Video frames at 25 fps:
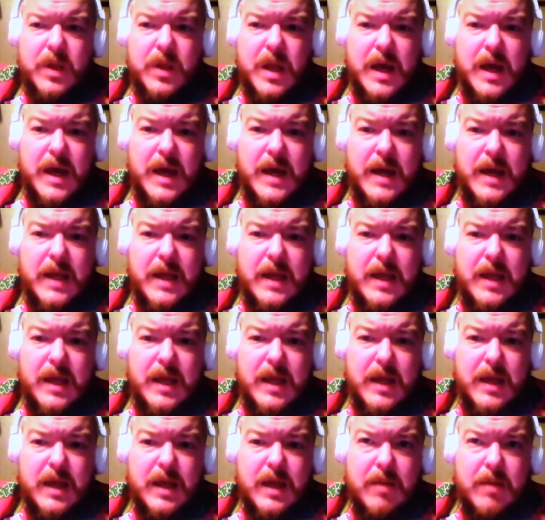
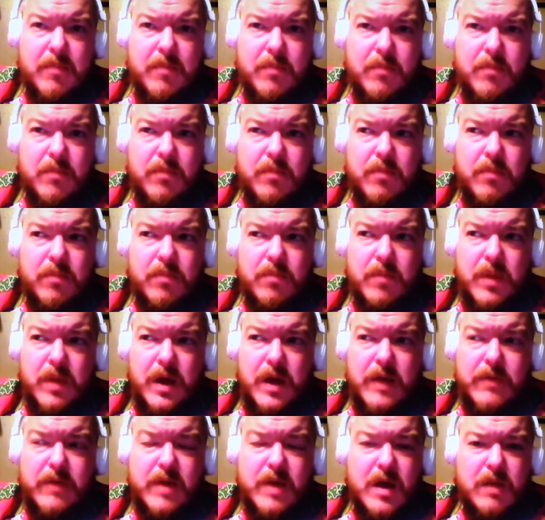
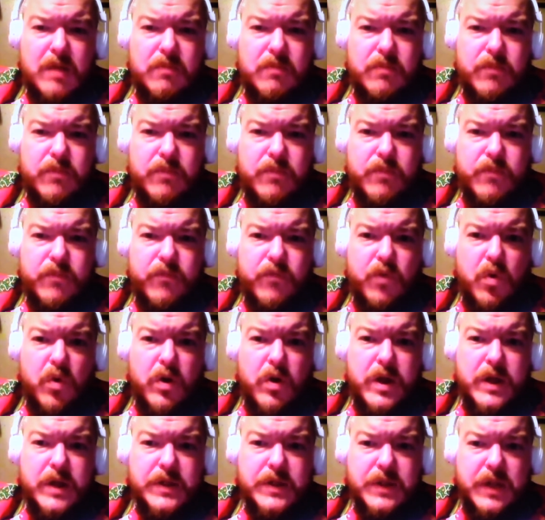I've got 4
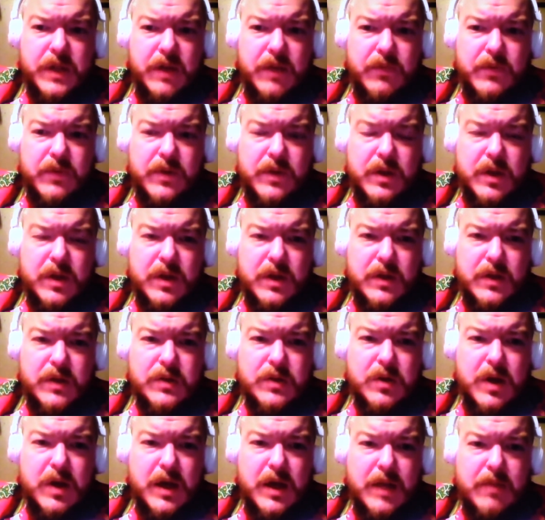days left,
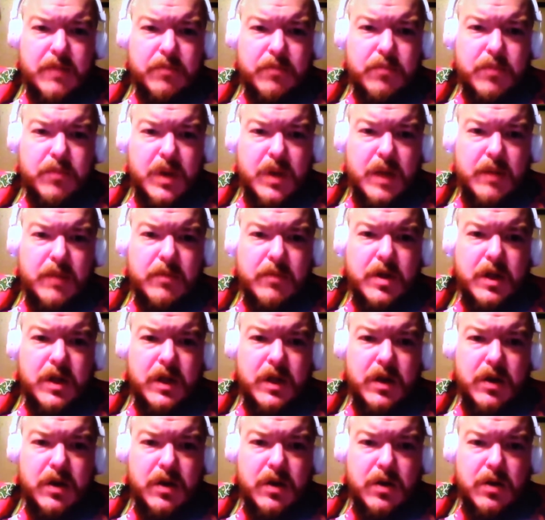so I'm
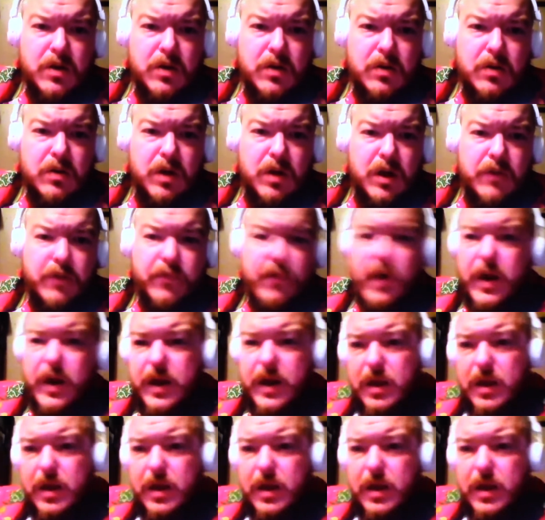clear on Friday.